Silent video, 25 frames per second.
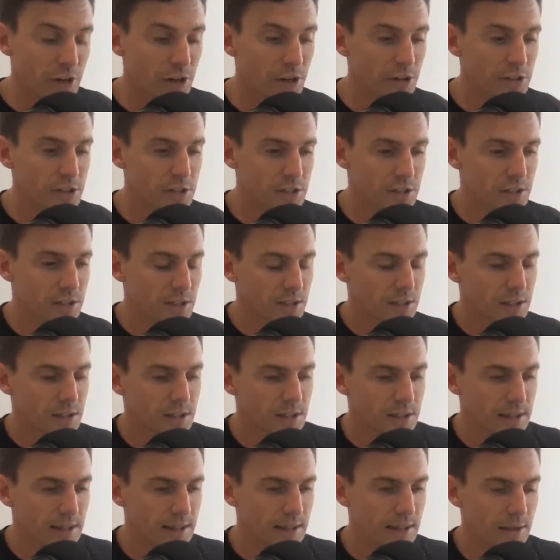notes
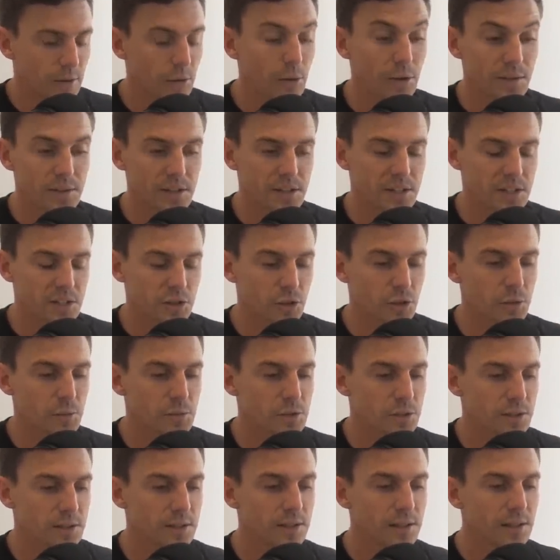or in the
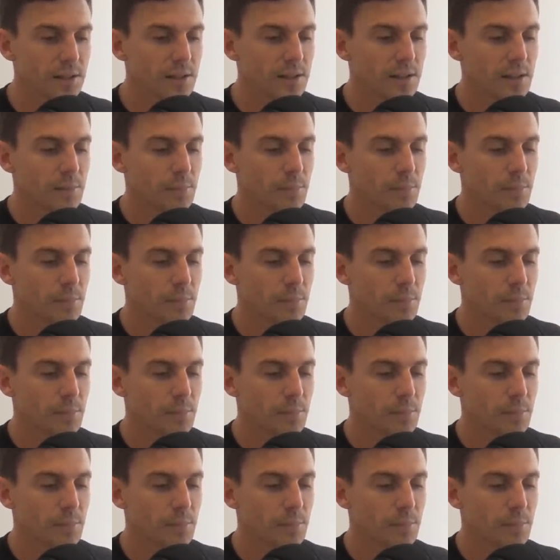description.